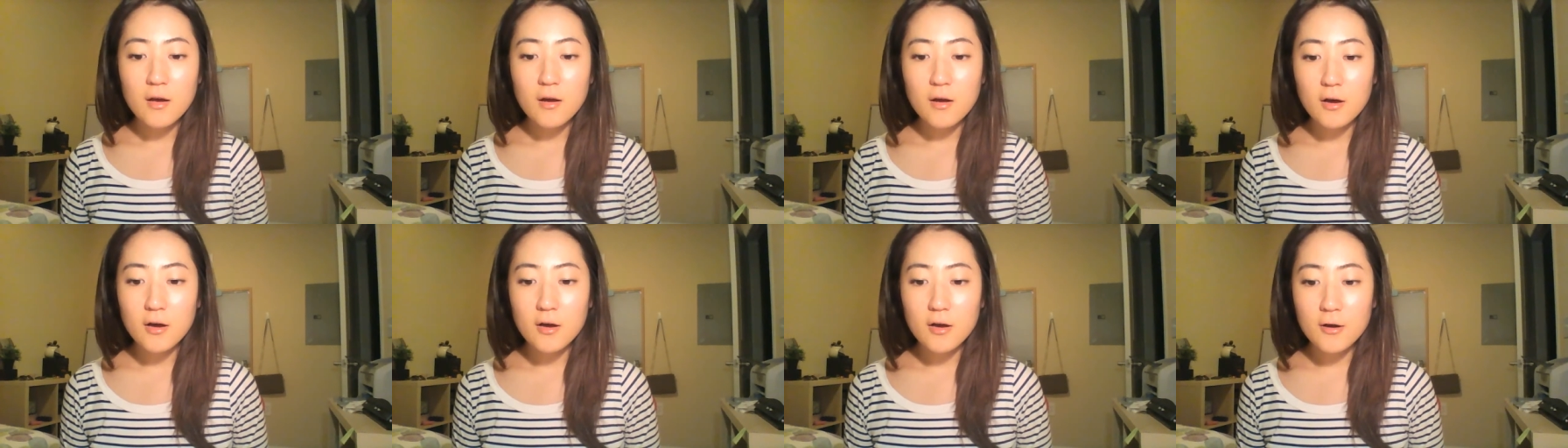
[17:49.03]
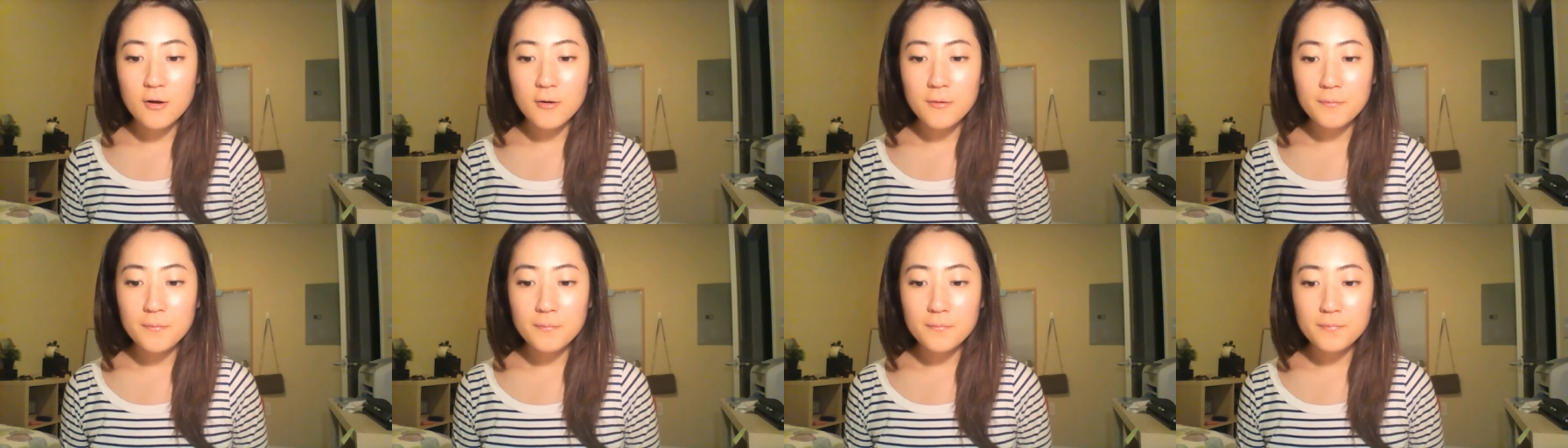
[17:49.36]

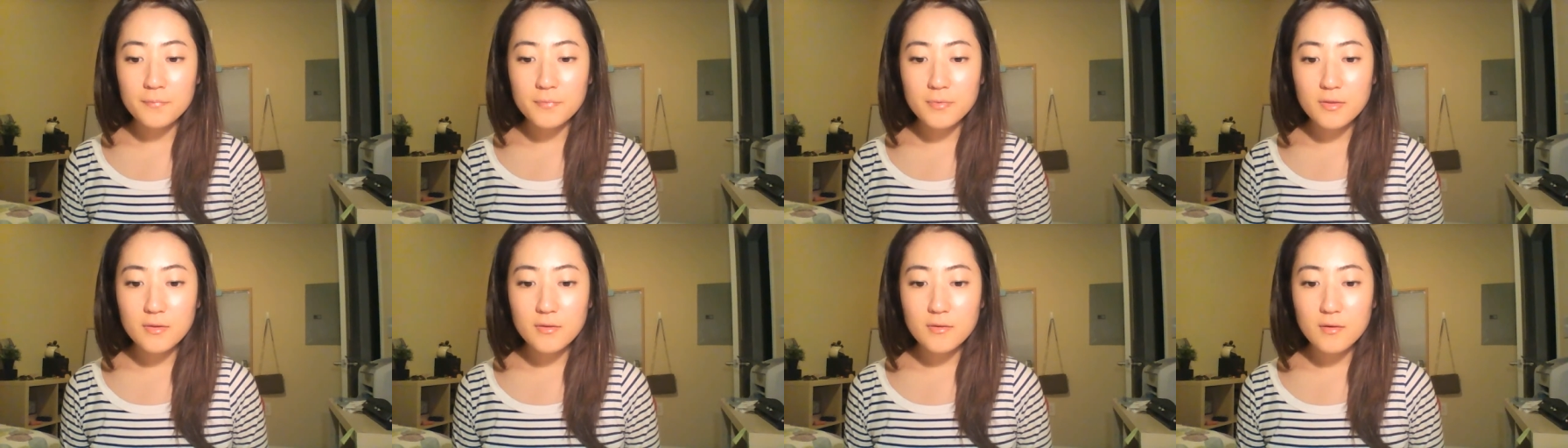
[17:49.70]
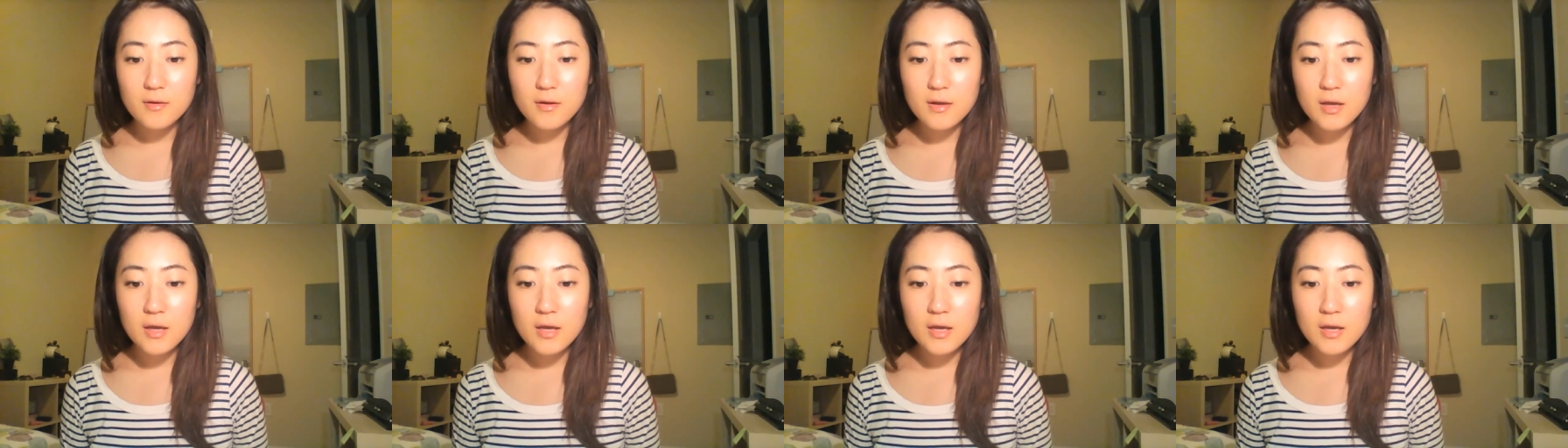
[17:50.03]

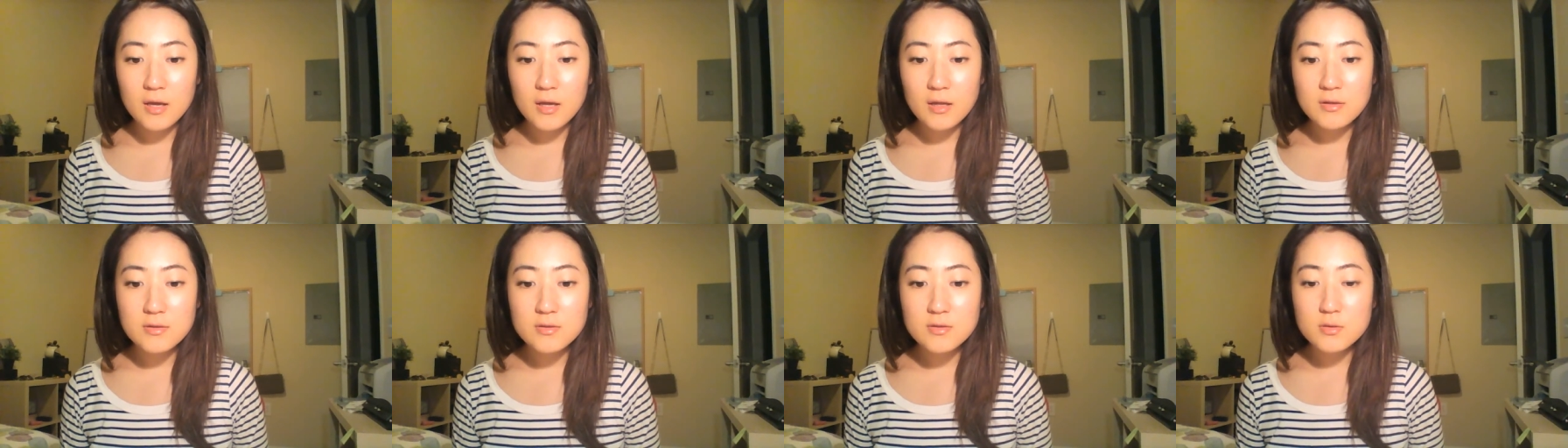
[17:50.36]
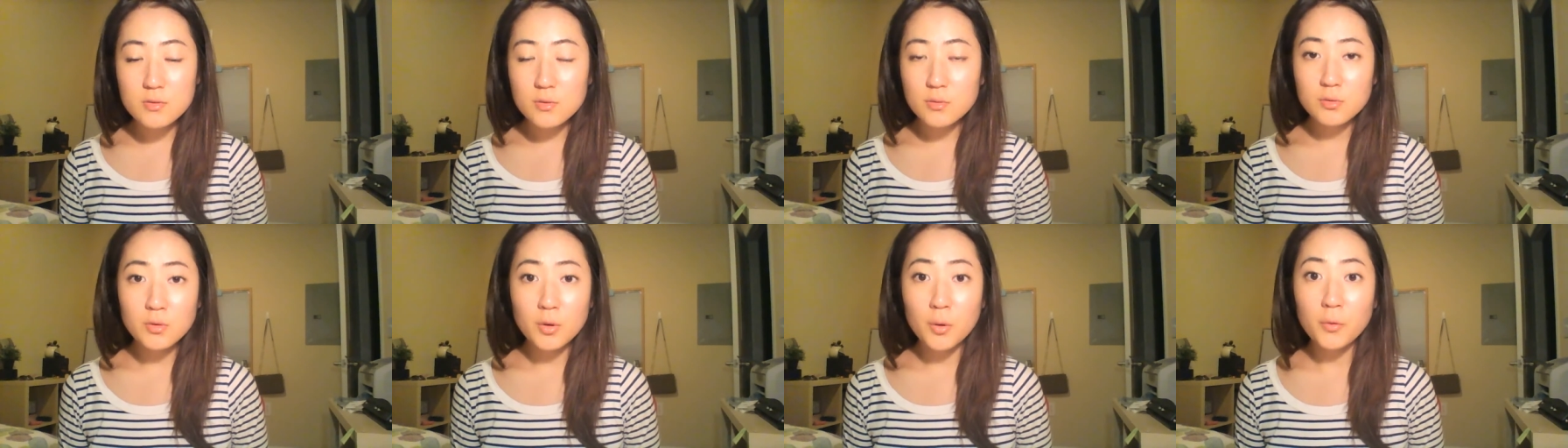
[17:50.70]
and
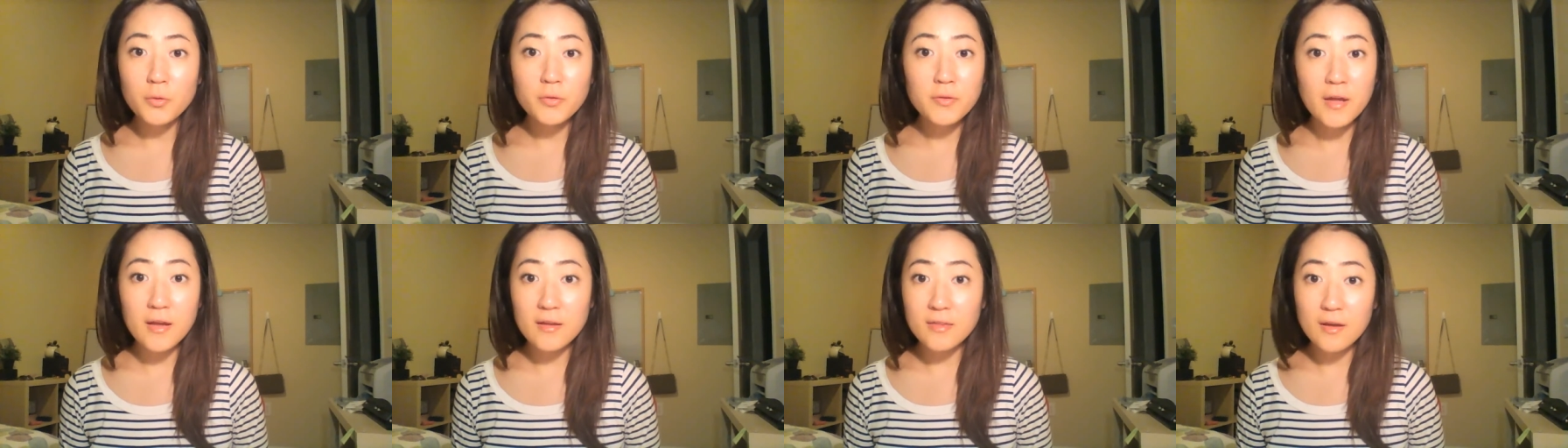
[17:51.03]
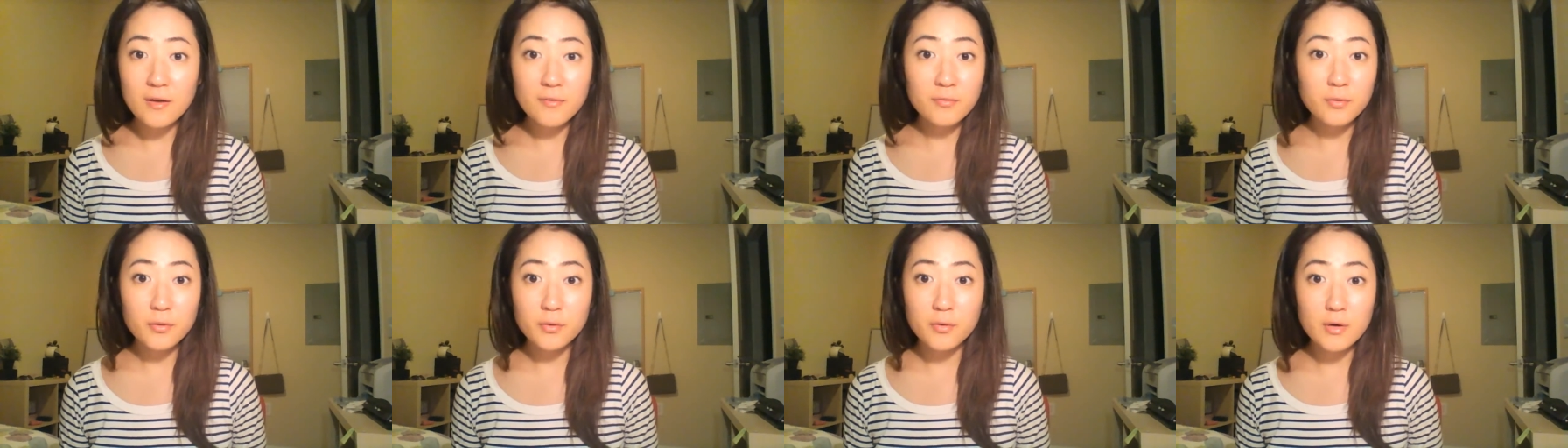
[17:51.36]
so don't take
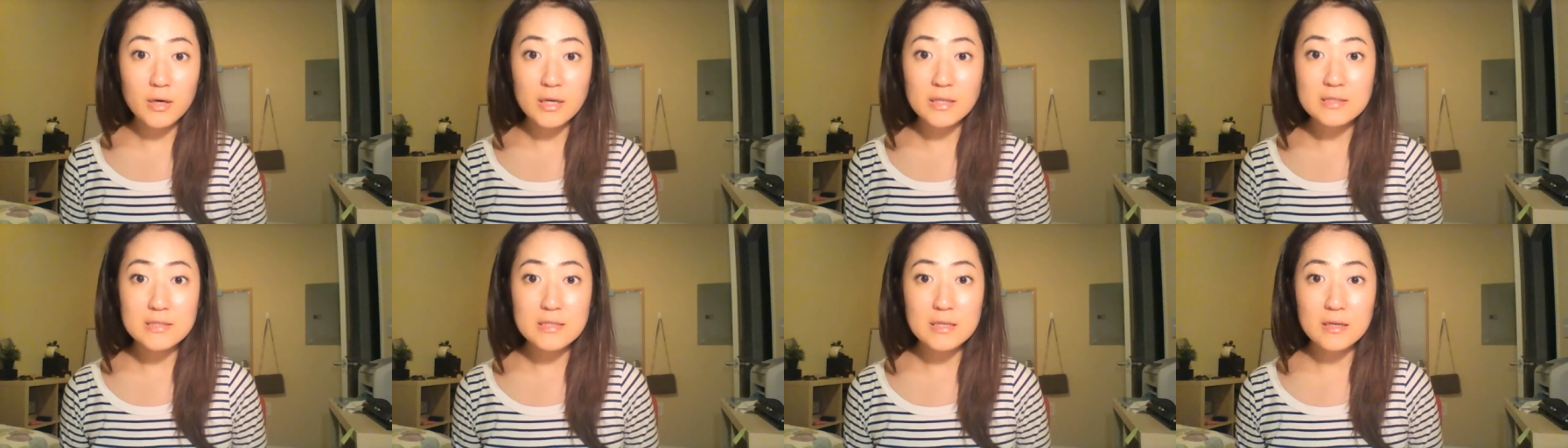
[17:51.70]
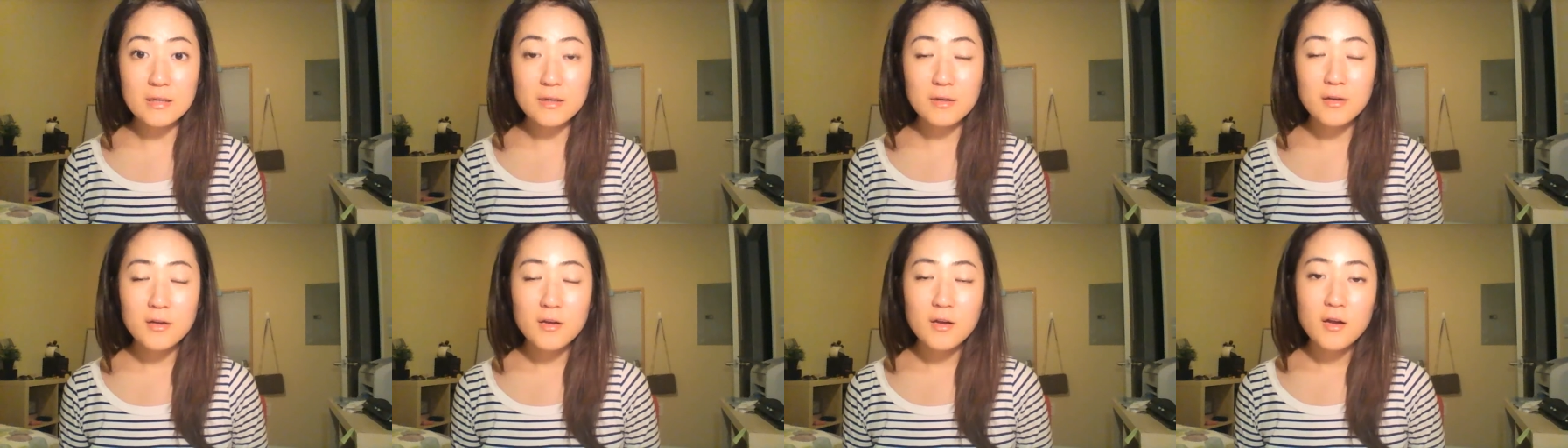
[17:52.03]
that for granted.